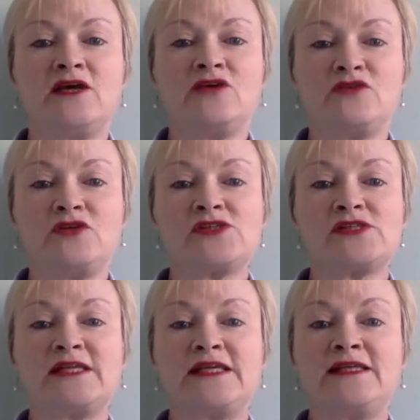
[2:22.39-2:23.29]

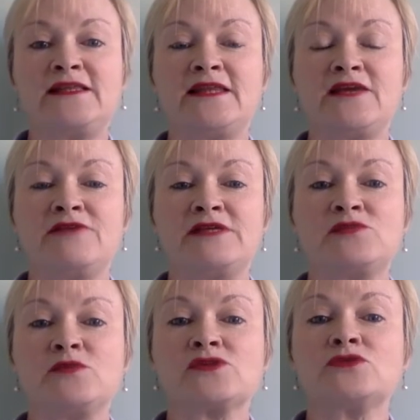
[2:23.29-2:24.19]
Firstly, there is
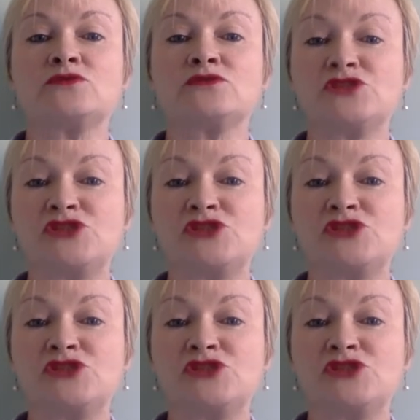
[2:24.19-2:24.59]
what's called the